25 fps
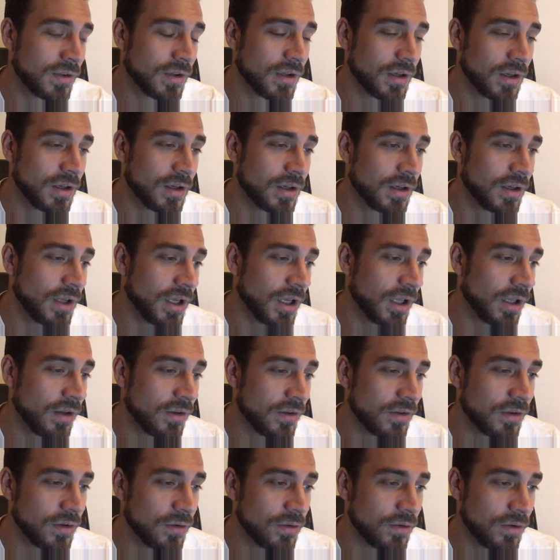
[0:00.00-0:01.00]

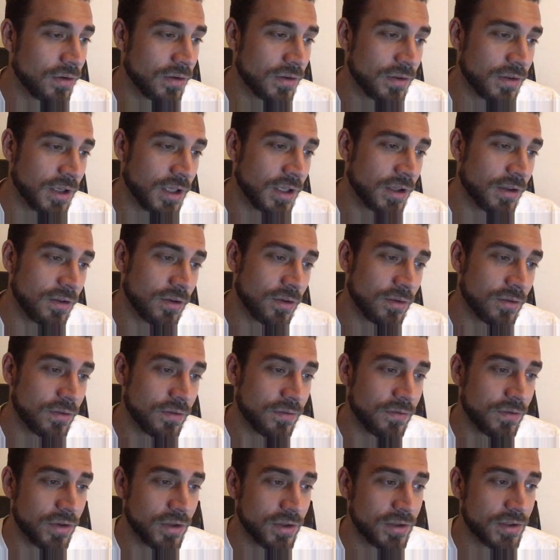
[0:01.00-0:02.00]
uh,
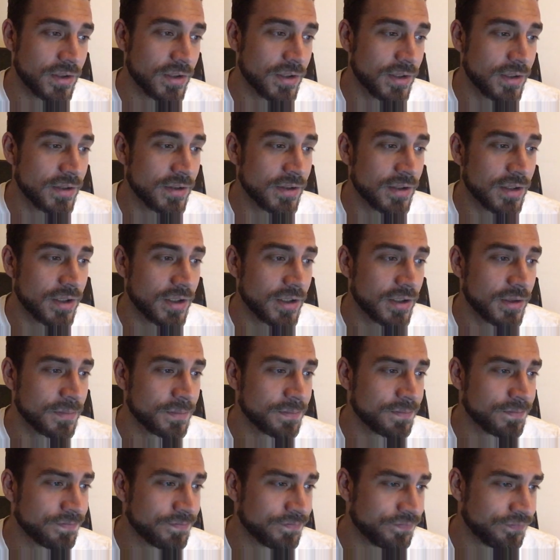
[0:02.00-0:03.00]
Santos versus
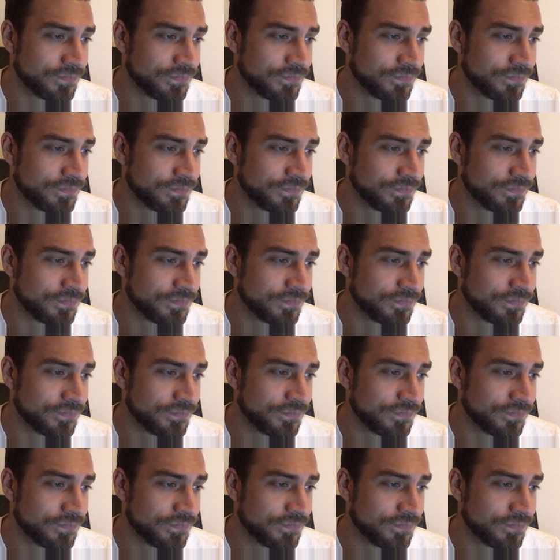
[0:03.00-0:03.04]
uh,